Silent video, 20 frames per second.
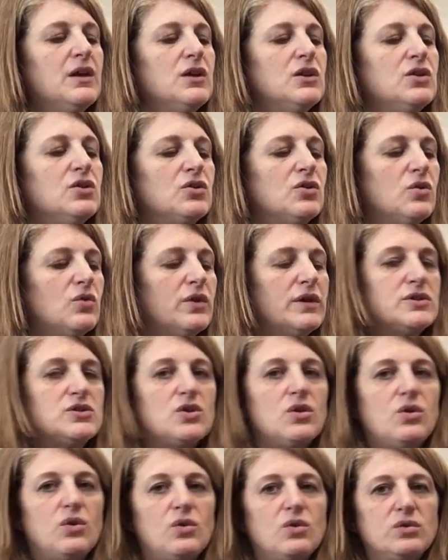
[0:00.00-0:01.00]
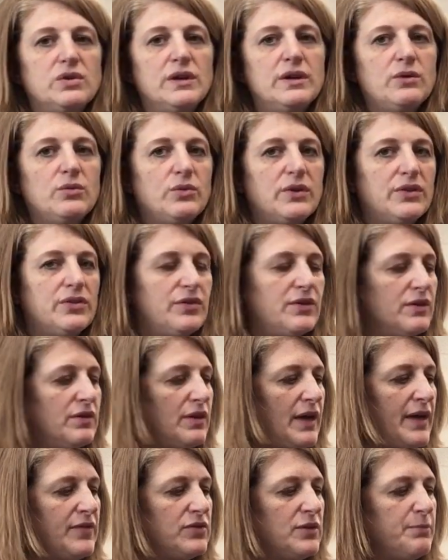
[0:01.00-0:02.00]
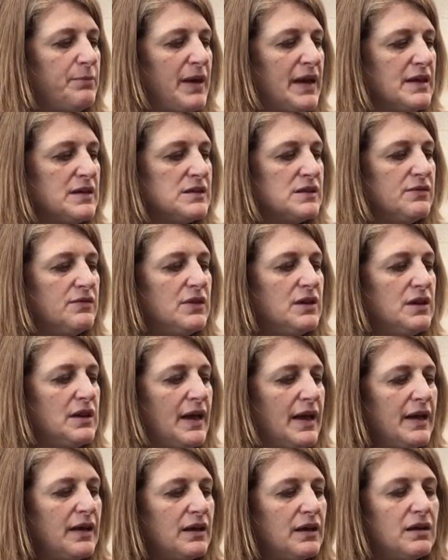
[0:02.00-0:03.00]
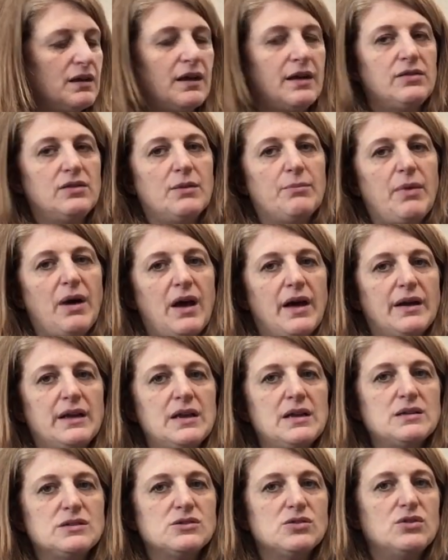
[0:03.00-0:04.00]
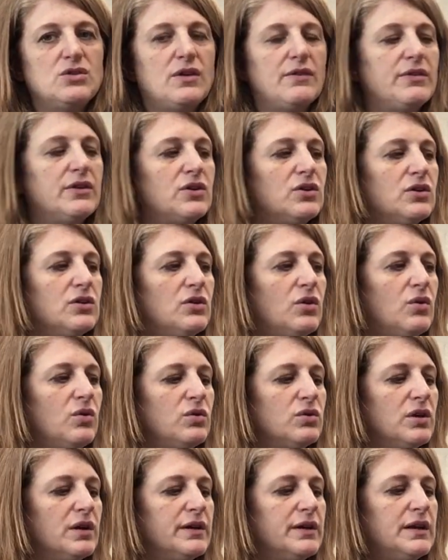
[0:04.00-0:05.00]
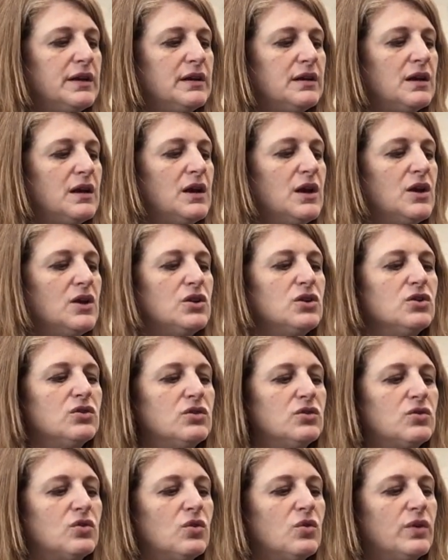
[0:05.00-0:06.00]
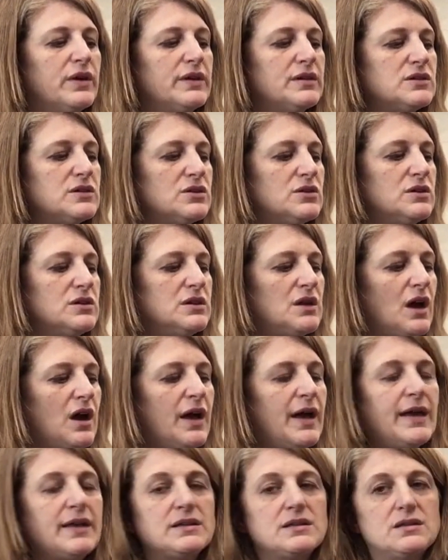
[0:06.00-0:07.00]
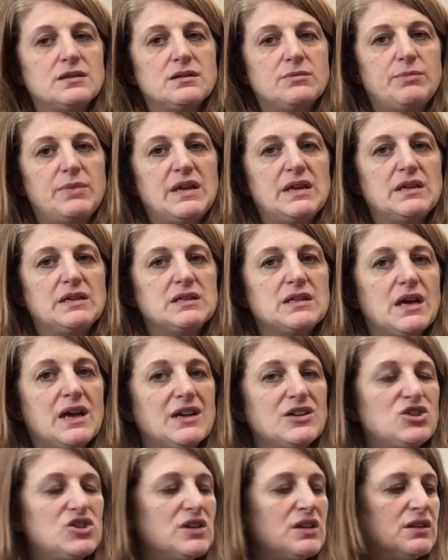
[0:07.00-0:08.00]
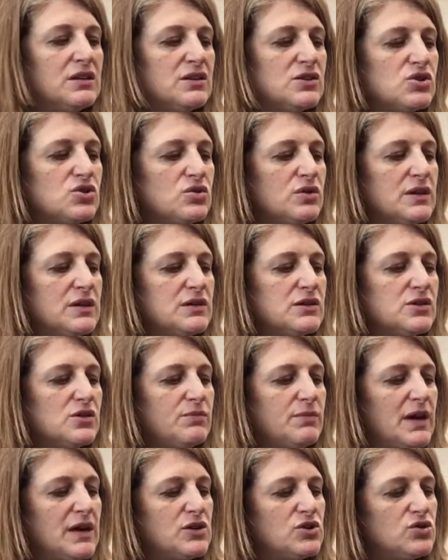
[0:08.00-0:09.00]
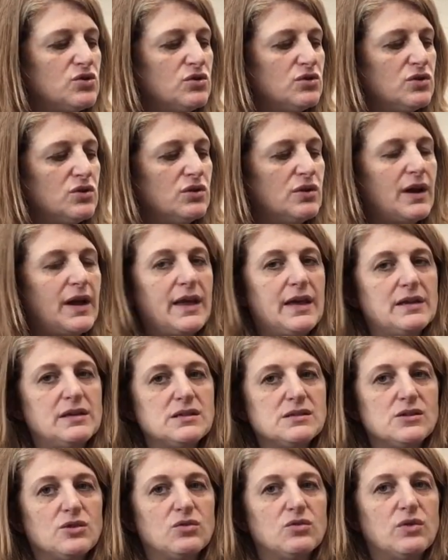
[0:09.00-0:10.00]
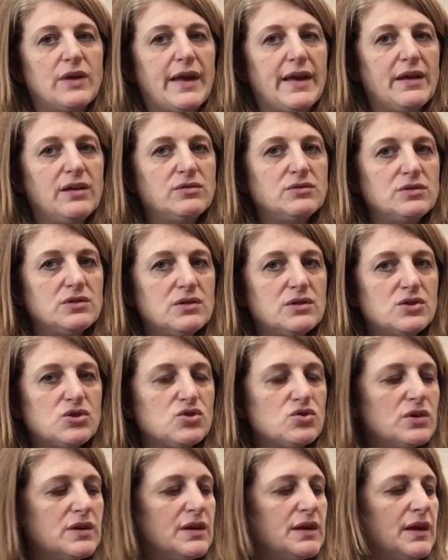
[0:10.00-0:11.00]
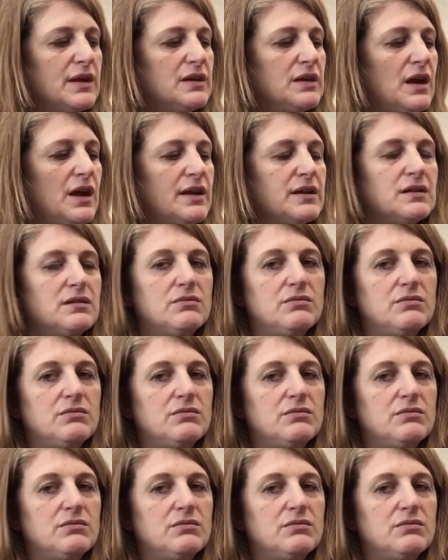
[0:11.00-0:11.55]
You're going to hold it at the base of the neck and the body, so you have a good hold on it. You're going to not be touching the string, so make sure your hand is around the string and not